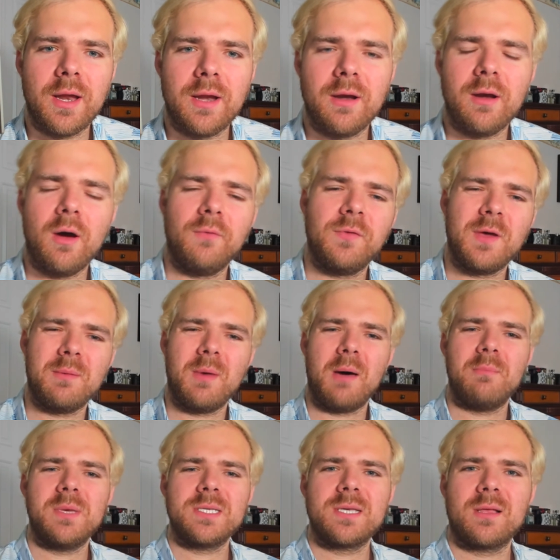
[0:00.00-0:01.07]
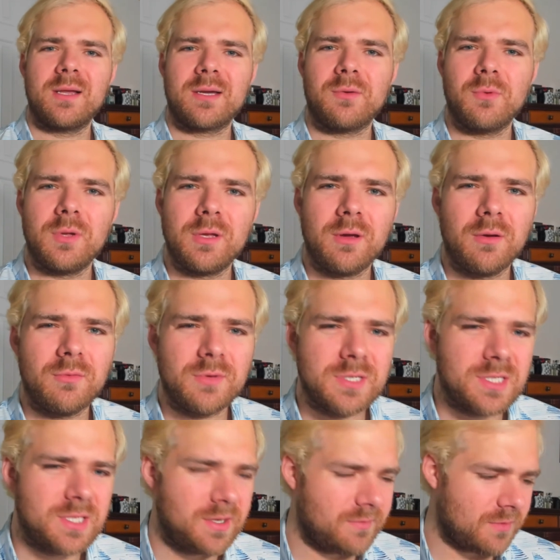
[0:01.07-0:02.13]
and hopefully I'm not missing like a really good
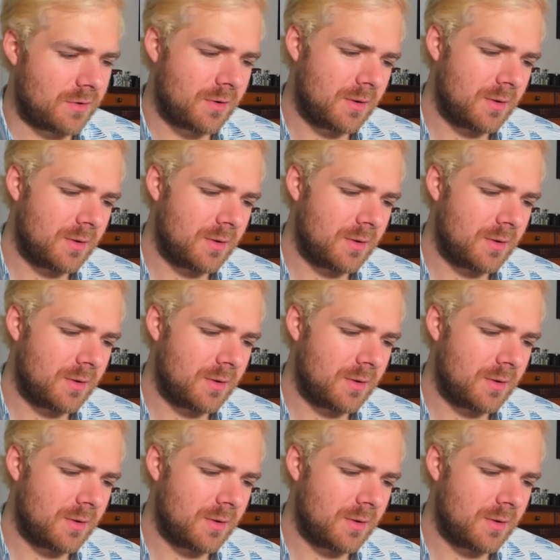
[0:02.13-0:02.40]
receiver.